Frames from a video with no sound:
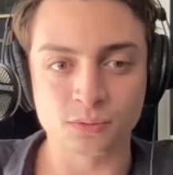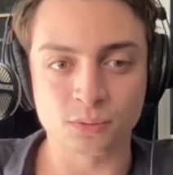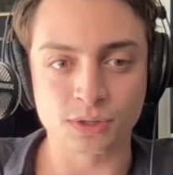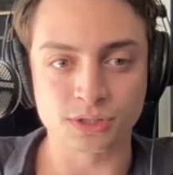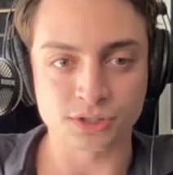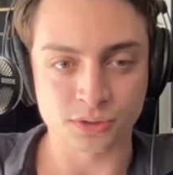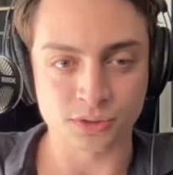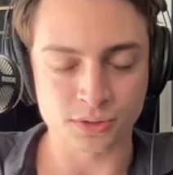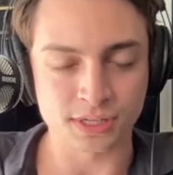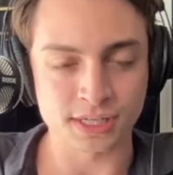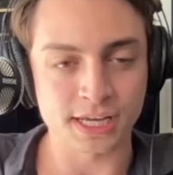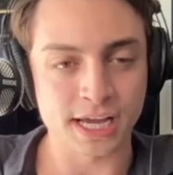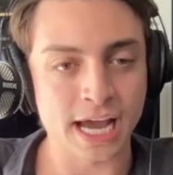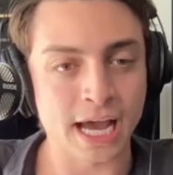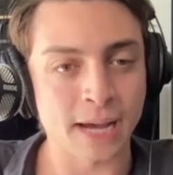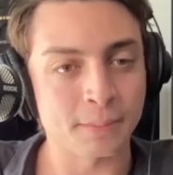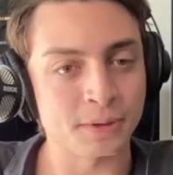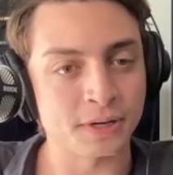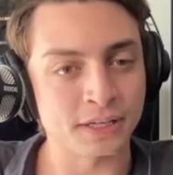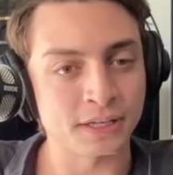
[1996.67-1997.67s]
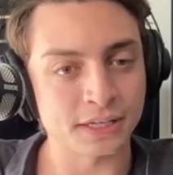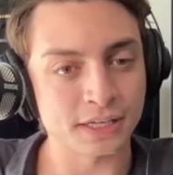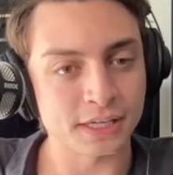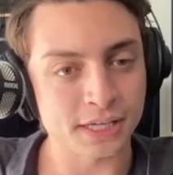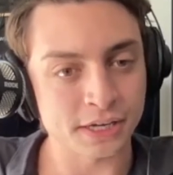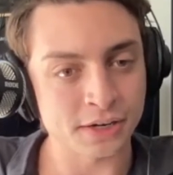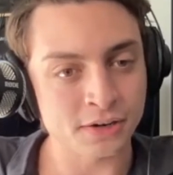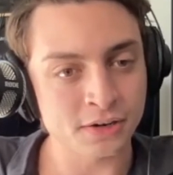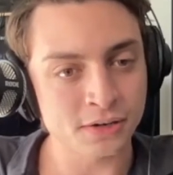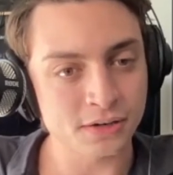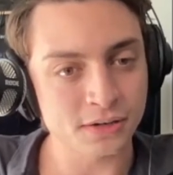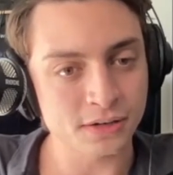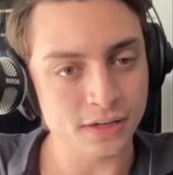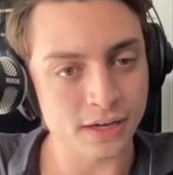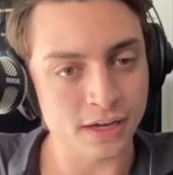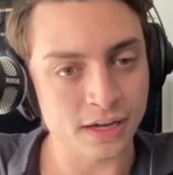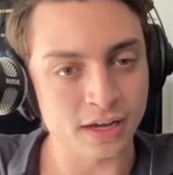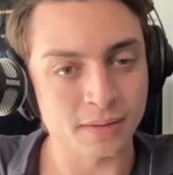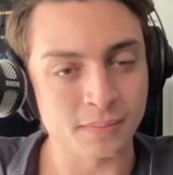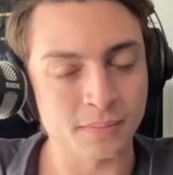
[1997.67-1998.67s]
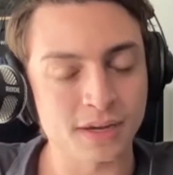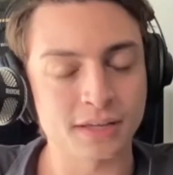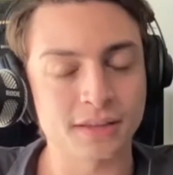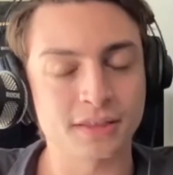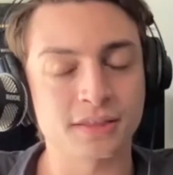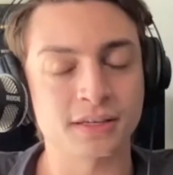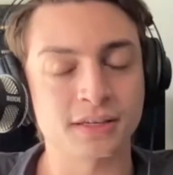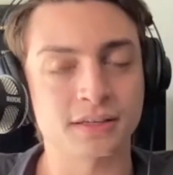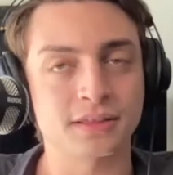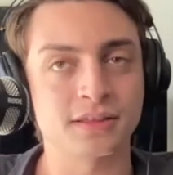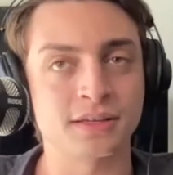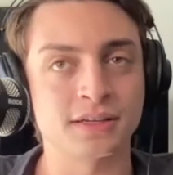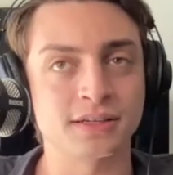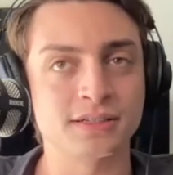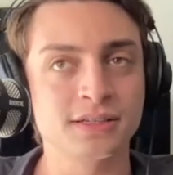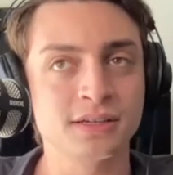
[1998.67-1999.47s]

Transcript: what's already happening here. Um, I think that